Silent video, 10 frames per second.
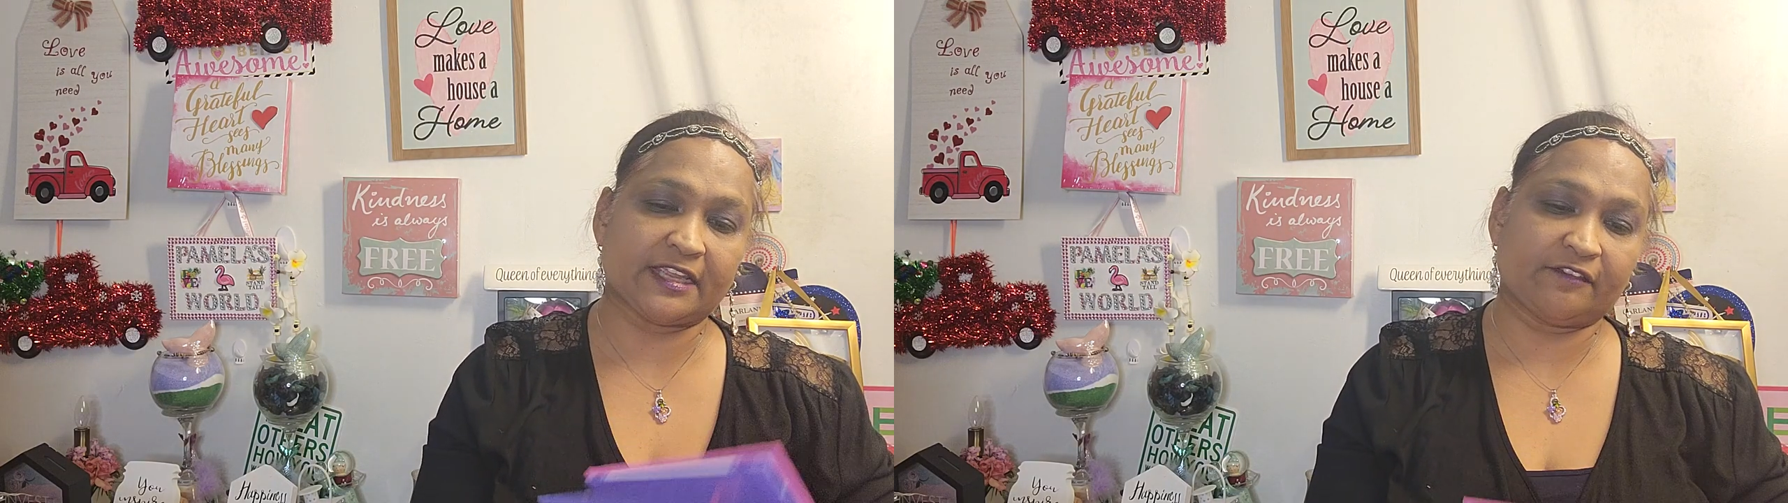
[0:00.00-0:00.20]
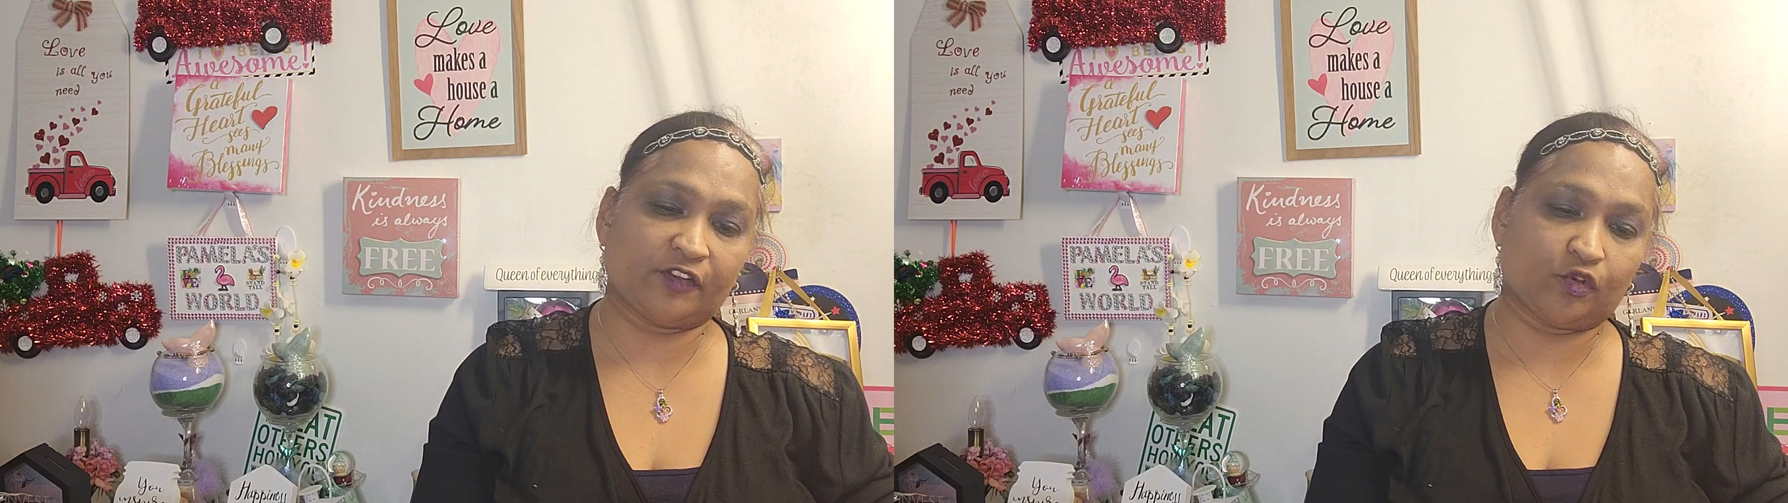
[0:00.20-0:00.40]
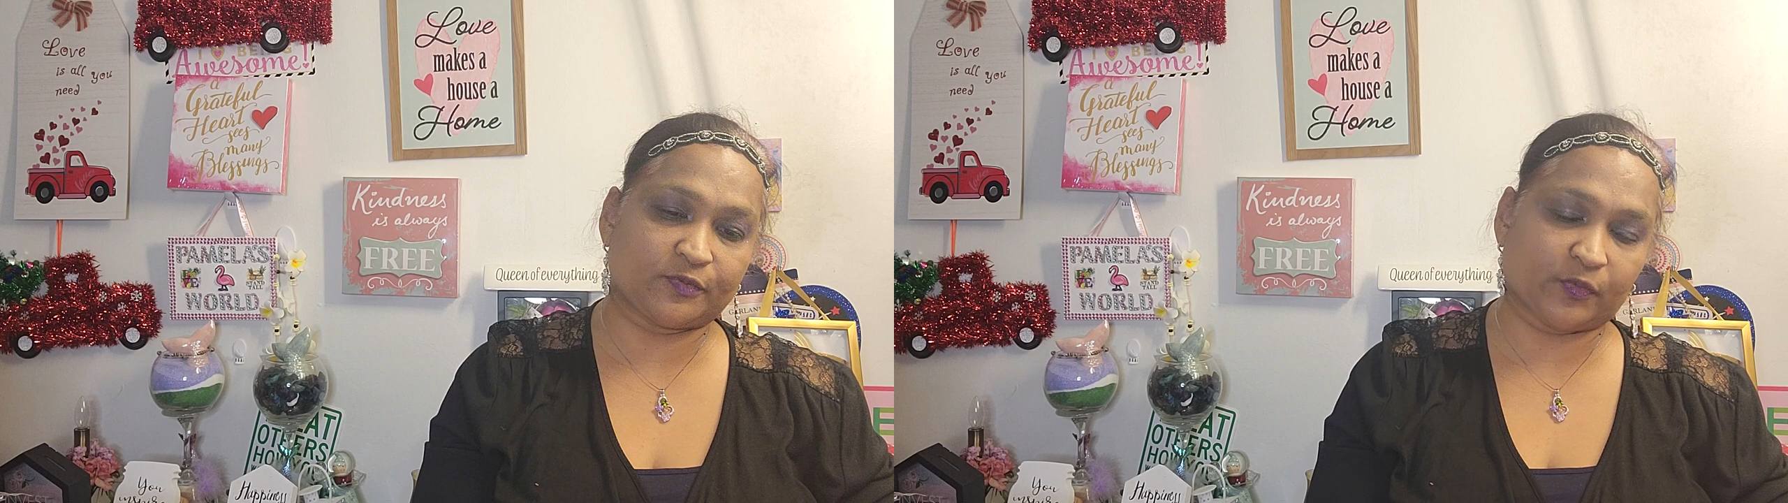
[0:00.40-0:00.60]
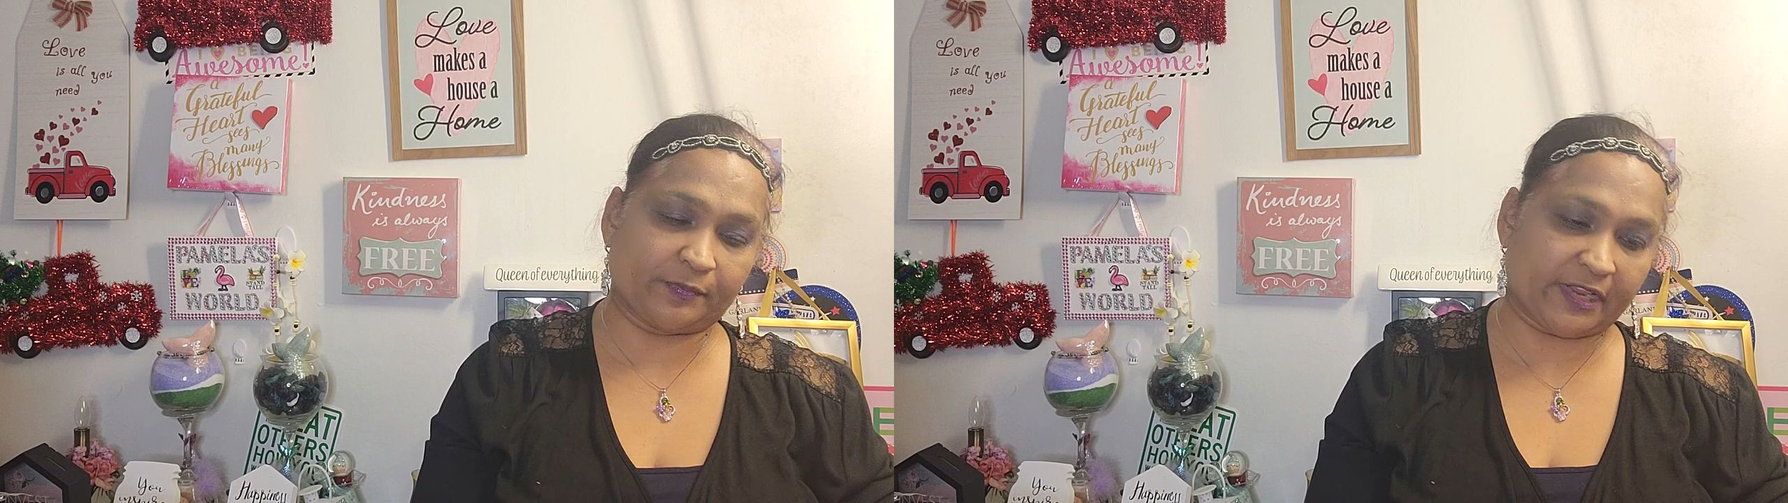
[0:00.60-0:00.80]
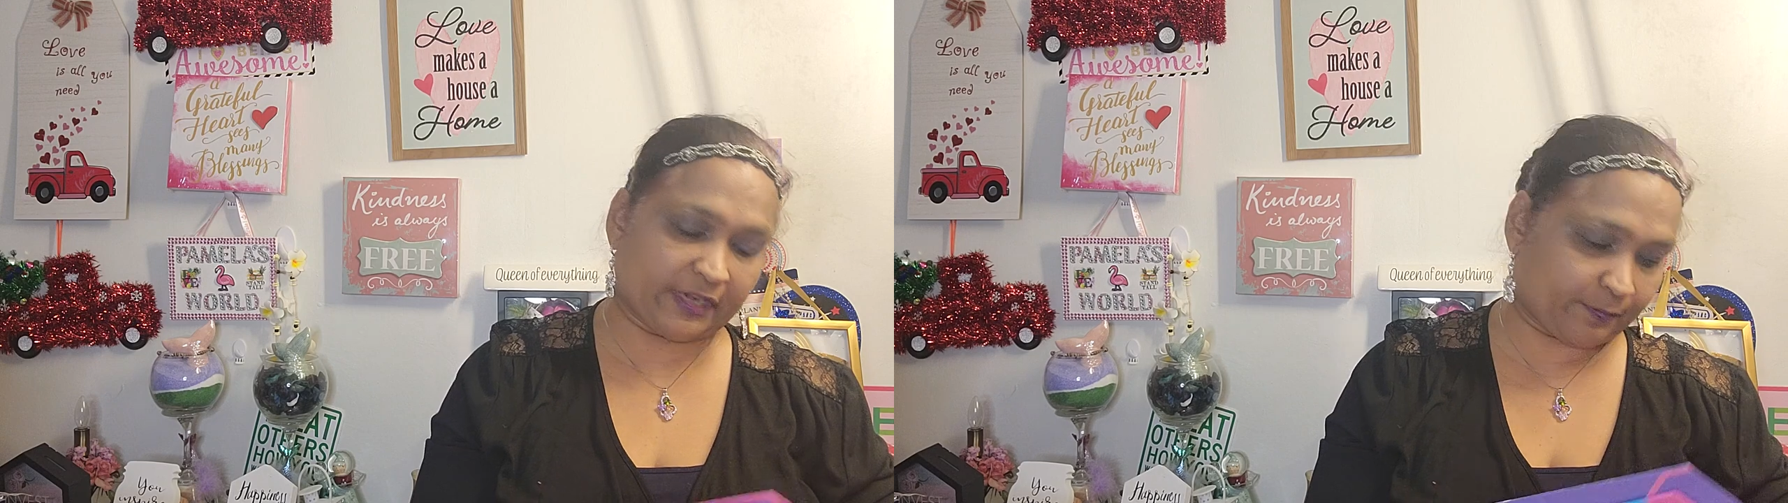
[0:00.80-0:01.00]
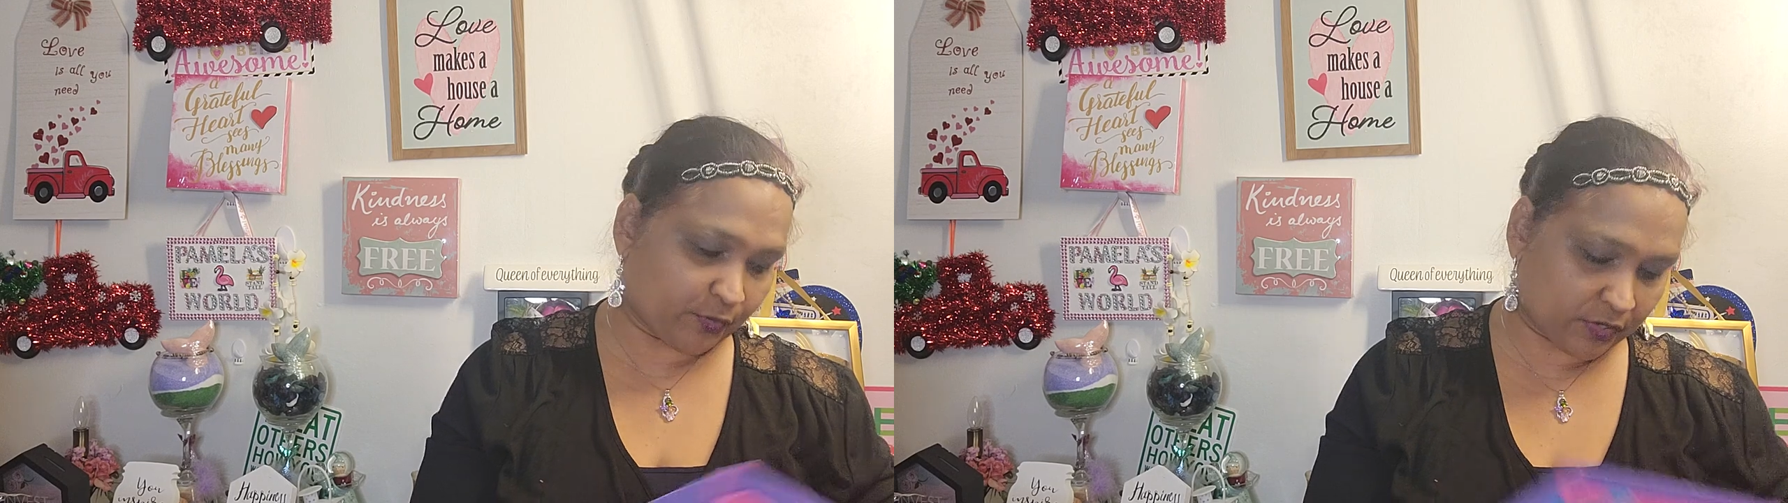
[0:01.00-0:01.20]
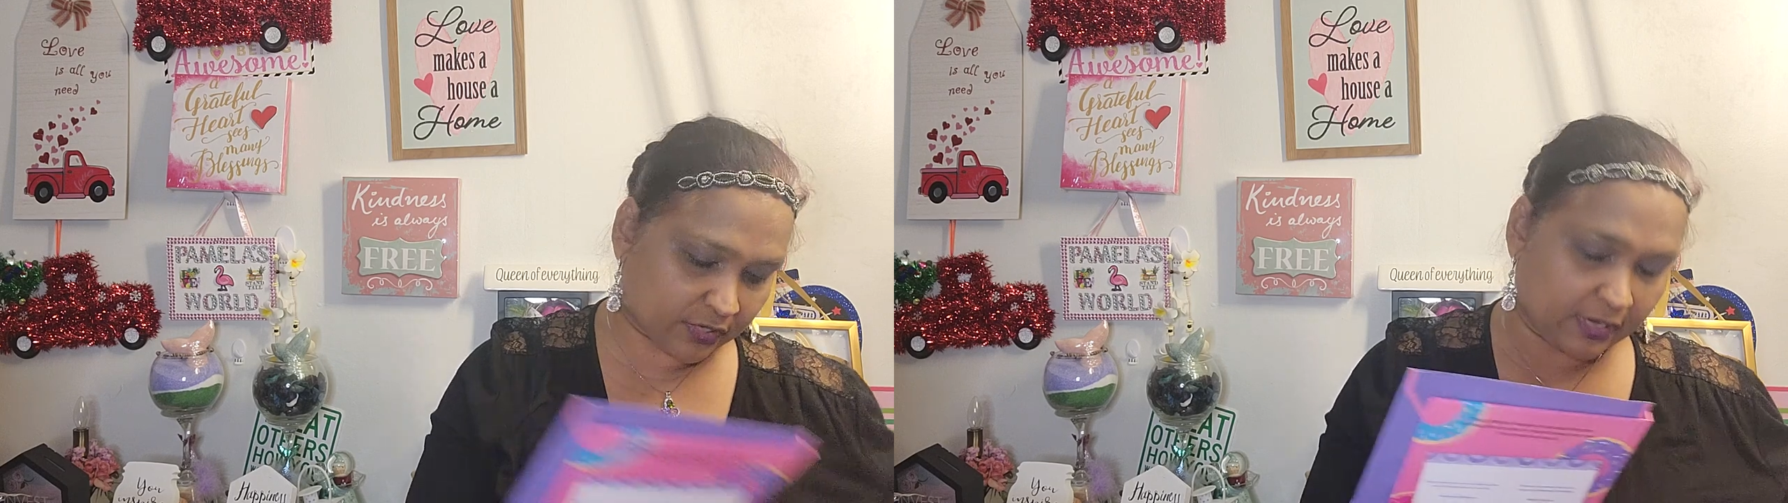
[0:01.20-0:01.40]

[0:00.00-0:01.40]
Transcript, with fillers: envelopes would be in the book